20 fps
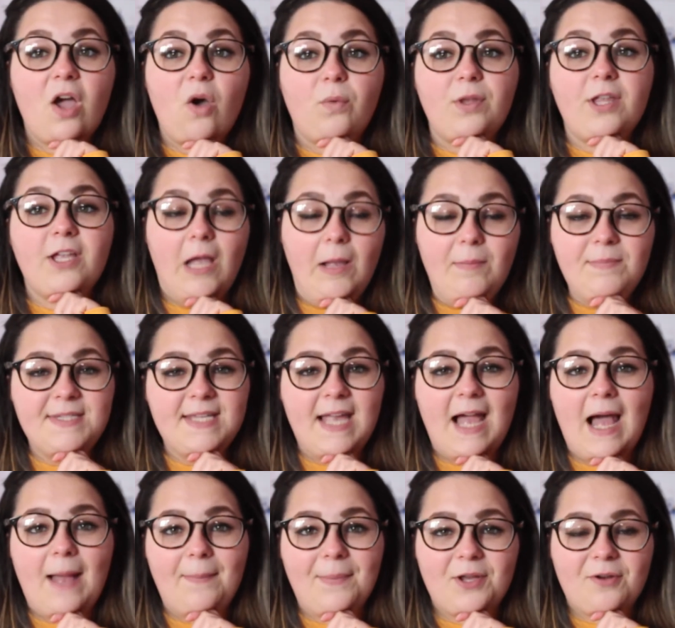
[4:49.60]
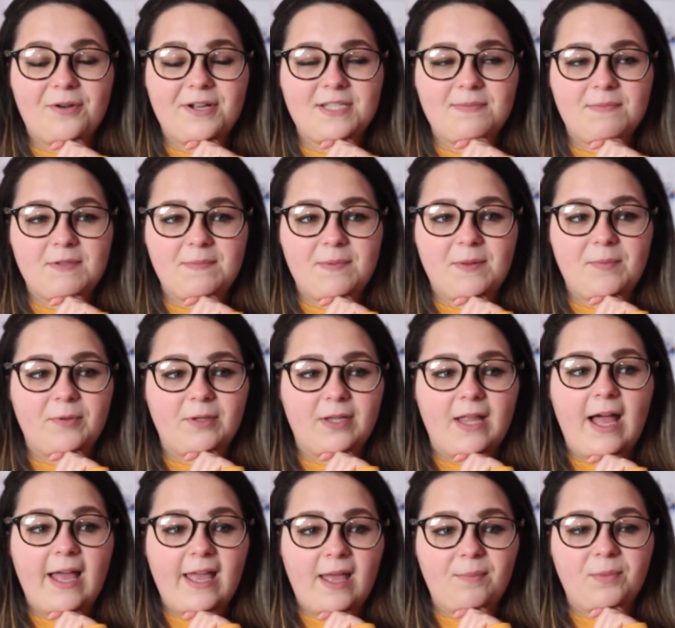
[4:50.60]
it comes to Happy Christmas people,
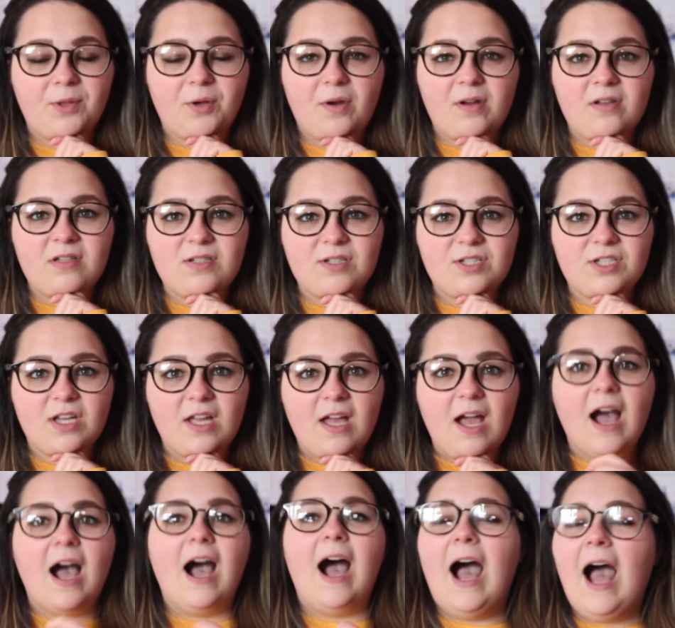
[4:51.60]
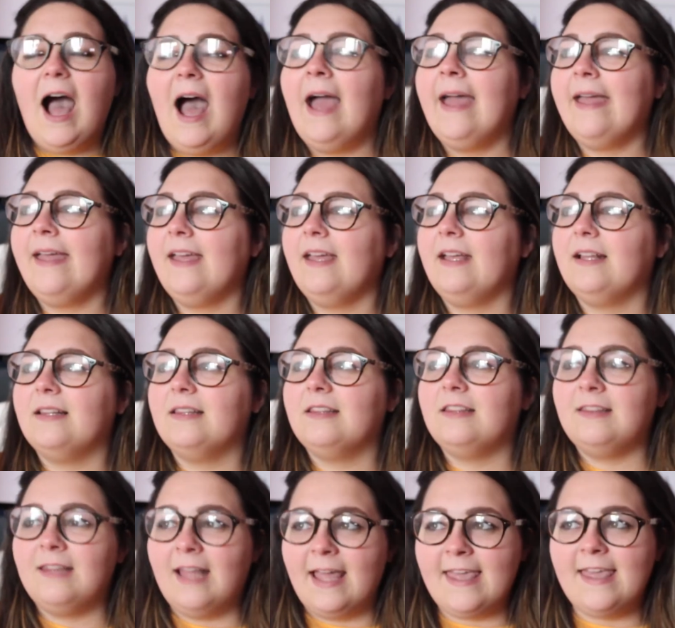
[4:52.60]
I am the Grinch. I
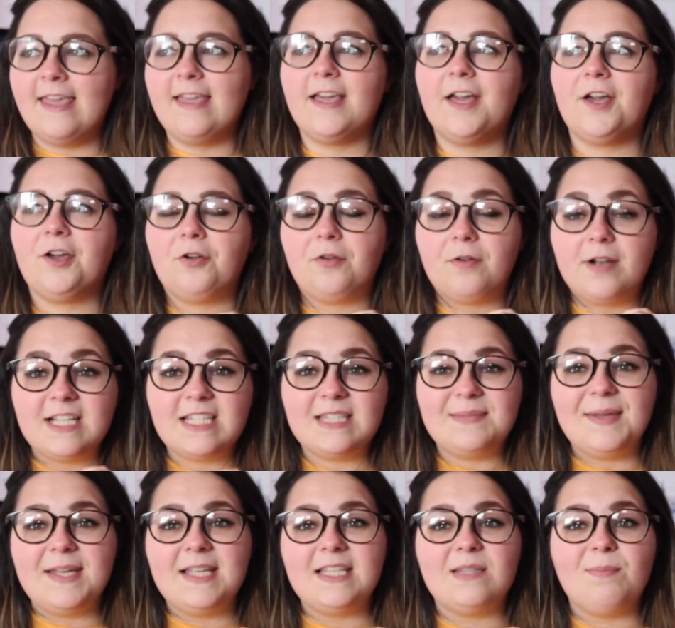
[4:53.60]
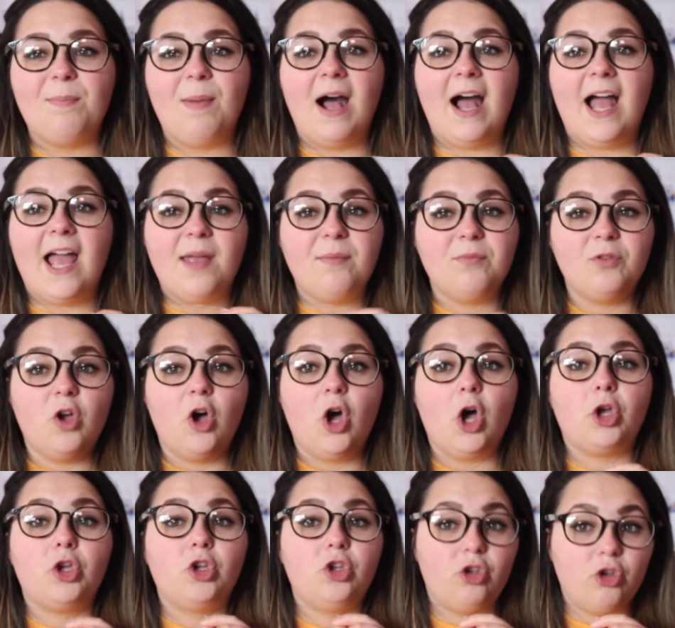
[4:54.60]
like Christmas, but I am
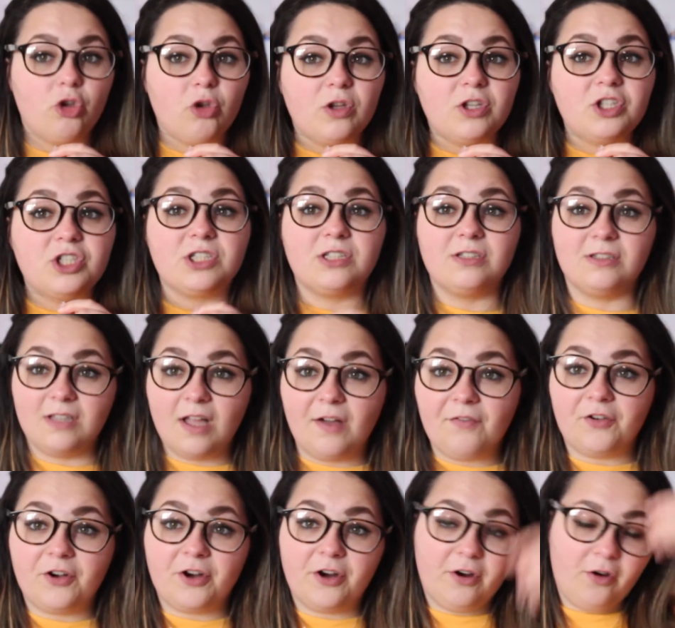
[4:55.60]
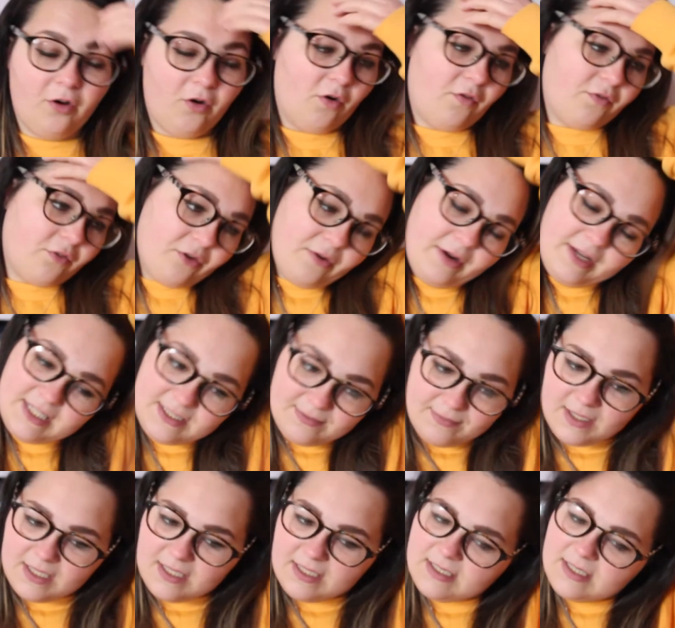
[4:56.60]
not a huge lover of
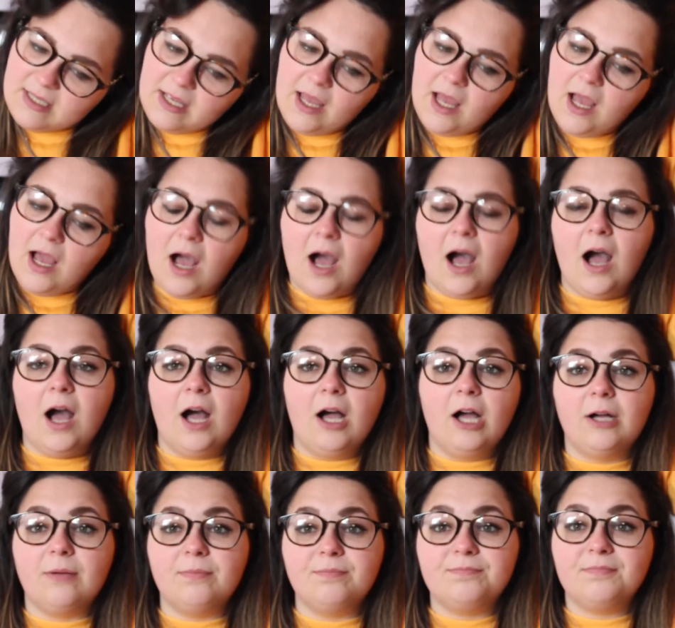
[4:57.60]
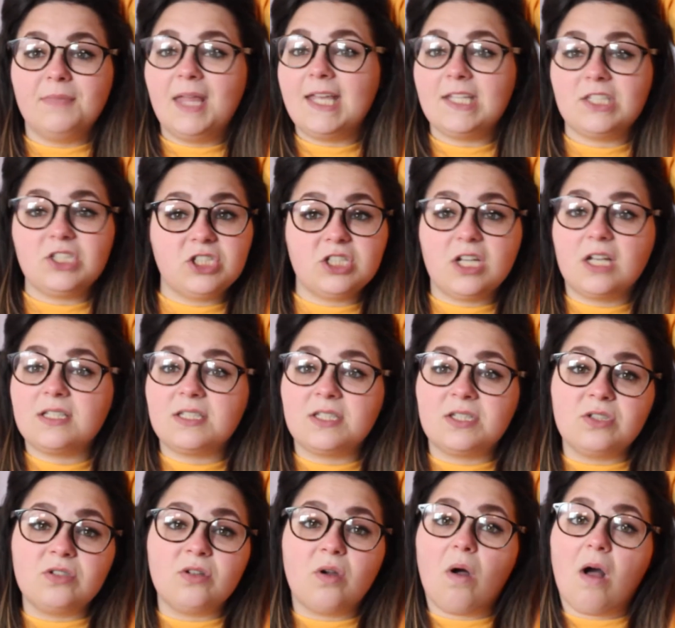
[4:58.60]
Christmas. It's
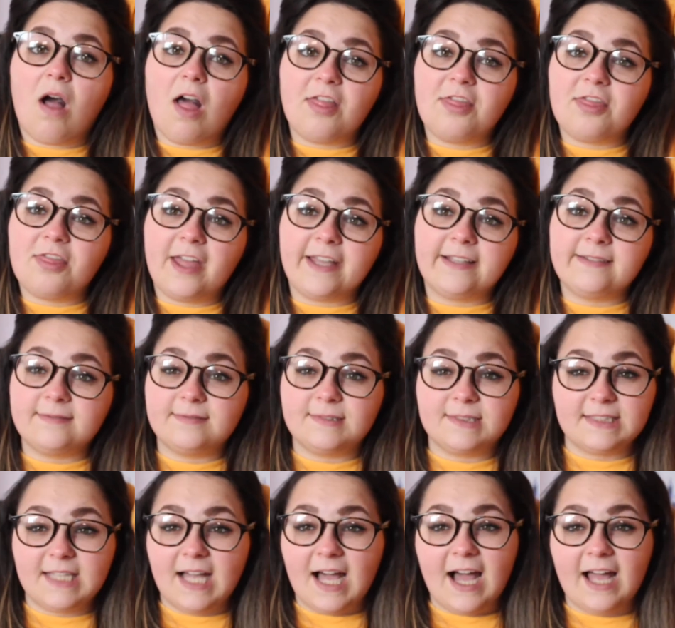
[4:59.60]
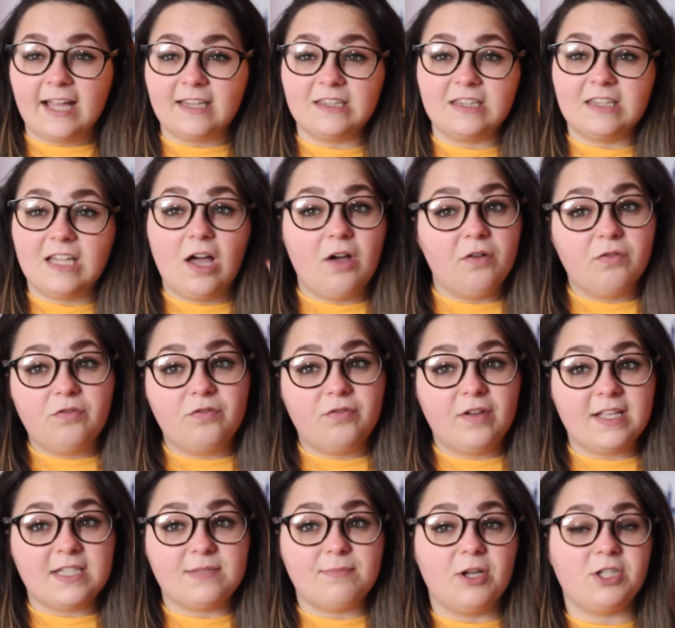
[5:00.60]
just not a thing that I love
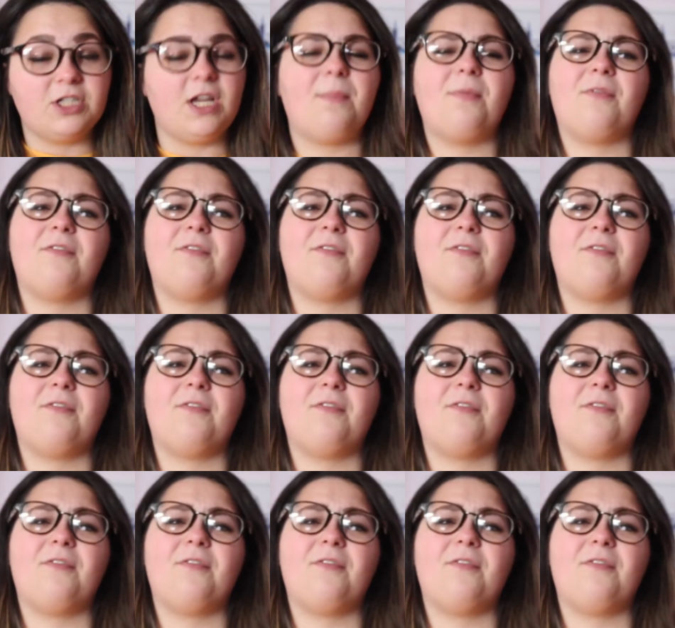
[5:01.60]
as much. I